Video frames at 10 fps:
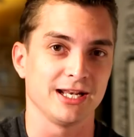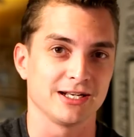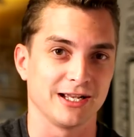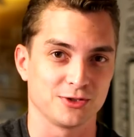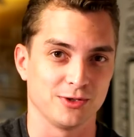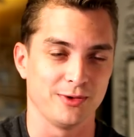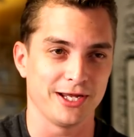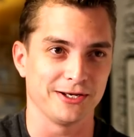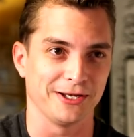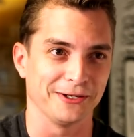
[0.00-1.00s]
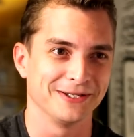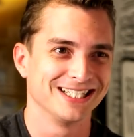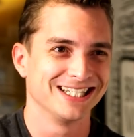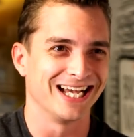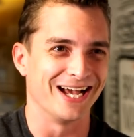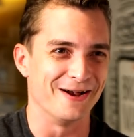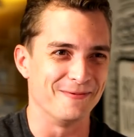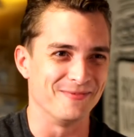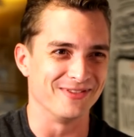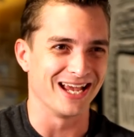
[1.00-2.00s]
Intellectual Awakening.
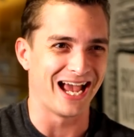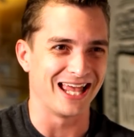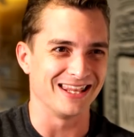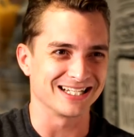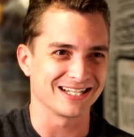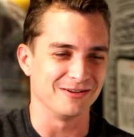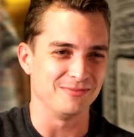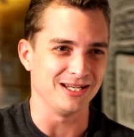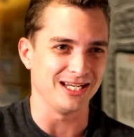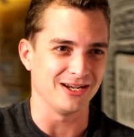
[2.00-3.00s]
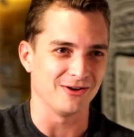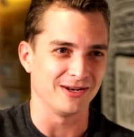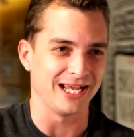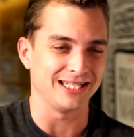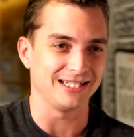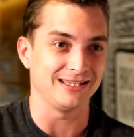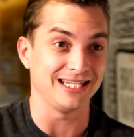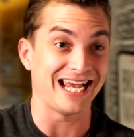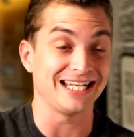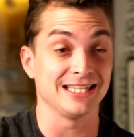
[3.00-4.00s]
Um, and that's going to be on eight,
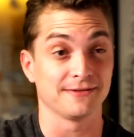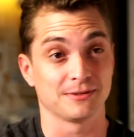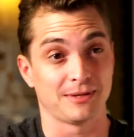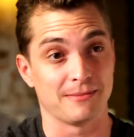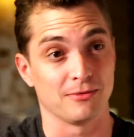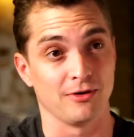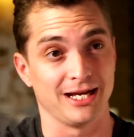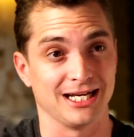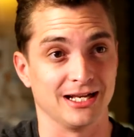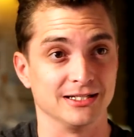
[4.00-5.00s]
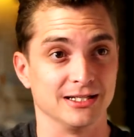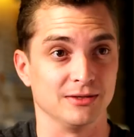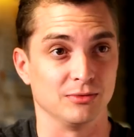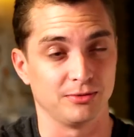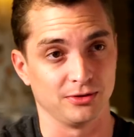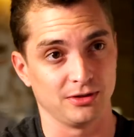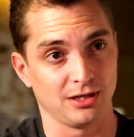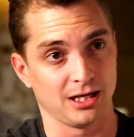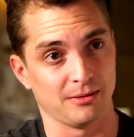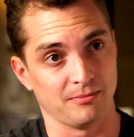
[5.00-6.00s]
the 18th of September in London. We'll put
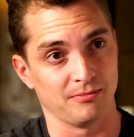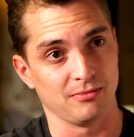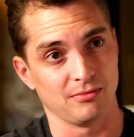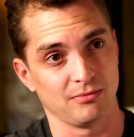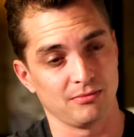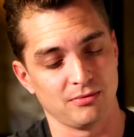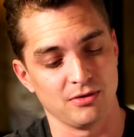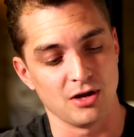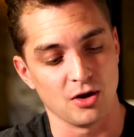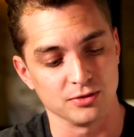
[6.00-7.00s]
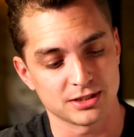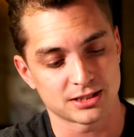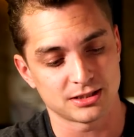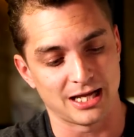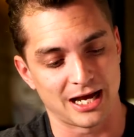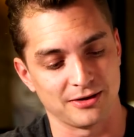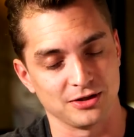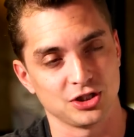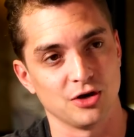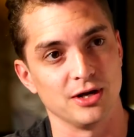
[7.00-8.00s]
um, notes down in the
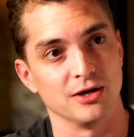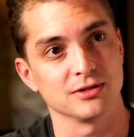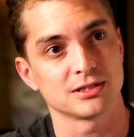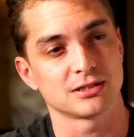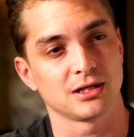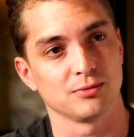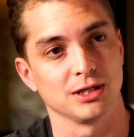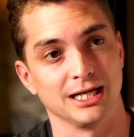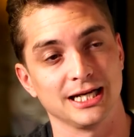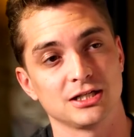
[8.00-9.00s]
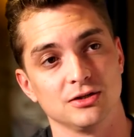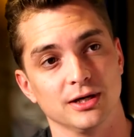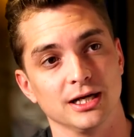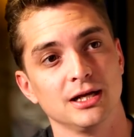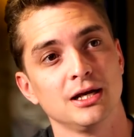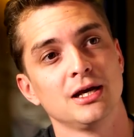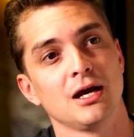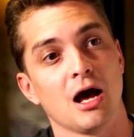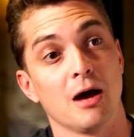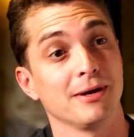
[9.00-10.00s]
show notes uh, with a link to it.
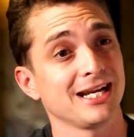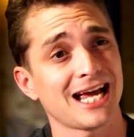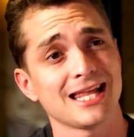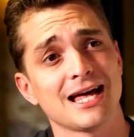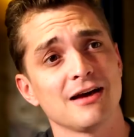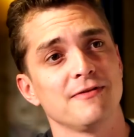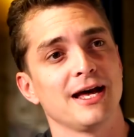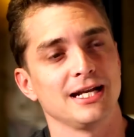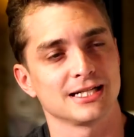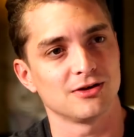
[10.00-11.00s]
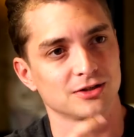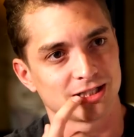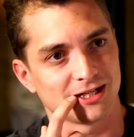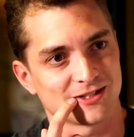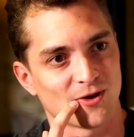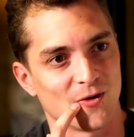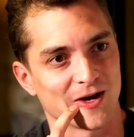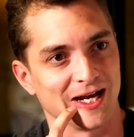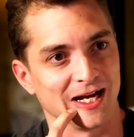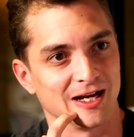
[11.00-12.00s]
Uh, but again, that event, it's not just us
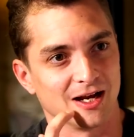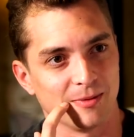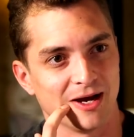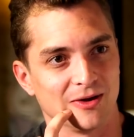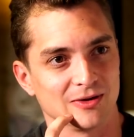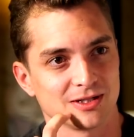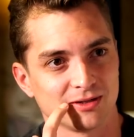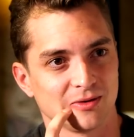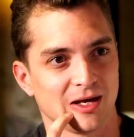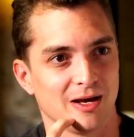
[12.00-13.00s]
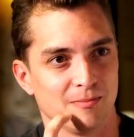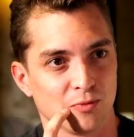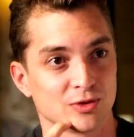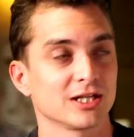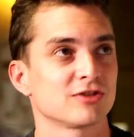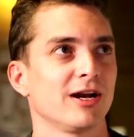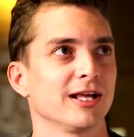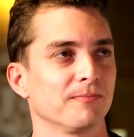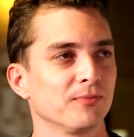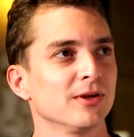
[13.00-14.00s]
talking about, um, us trying to.